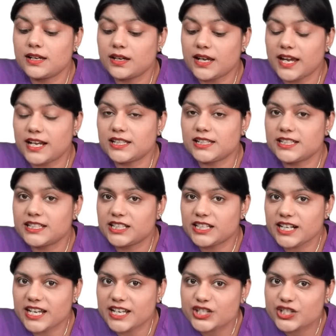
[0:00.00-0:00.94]
And linear
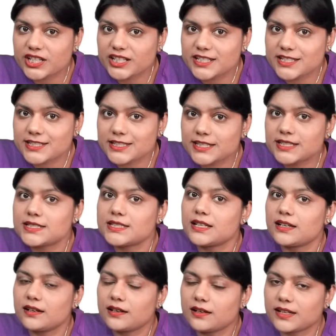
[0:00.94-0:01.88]
IgA disease,
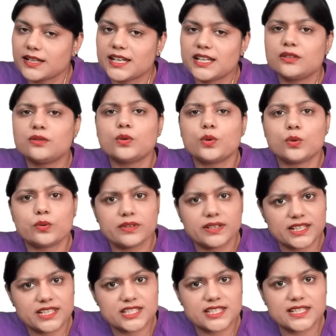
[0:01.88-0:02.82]
again over
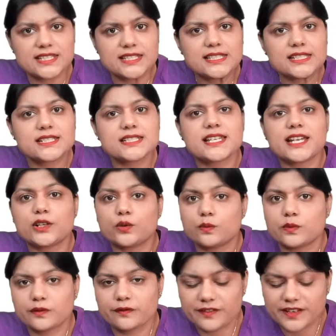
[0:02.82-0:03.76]
extensors and
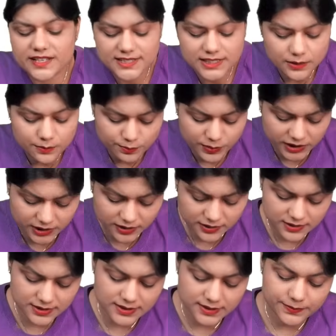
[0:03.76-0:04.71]
over face and
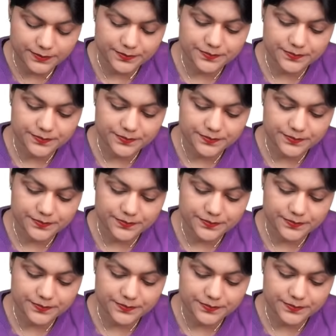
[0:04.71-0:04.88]
buttocks.